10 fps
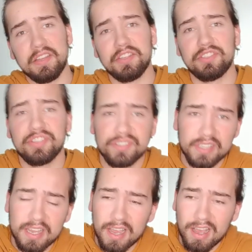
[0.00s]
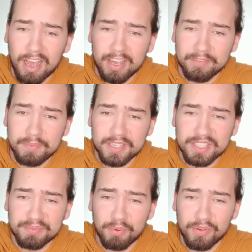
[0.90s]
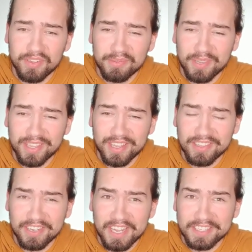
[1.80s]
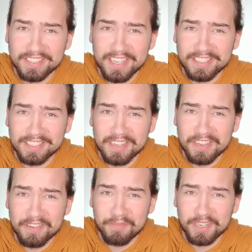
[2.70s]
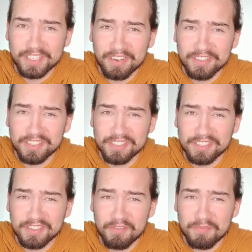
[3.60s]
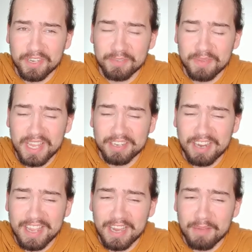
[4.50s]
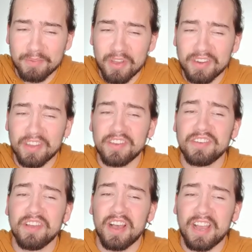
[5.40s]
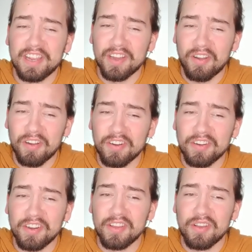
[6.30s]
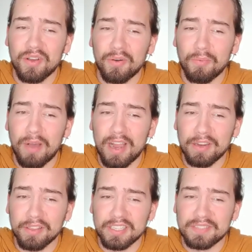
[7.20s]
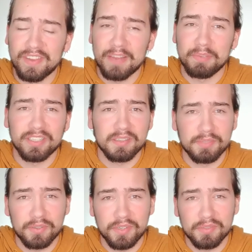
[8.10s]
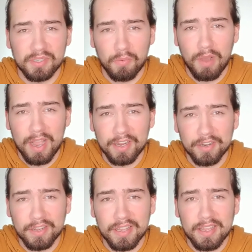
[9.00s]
It's just that I've been spoiled with other headsets, which are just so much better, and I'm not a die-hard wireless fan because I'm so used to wired.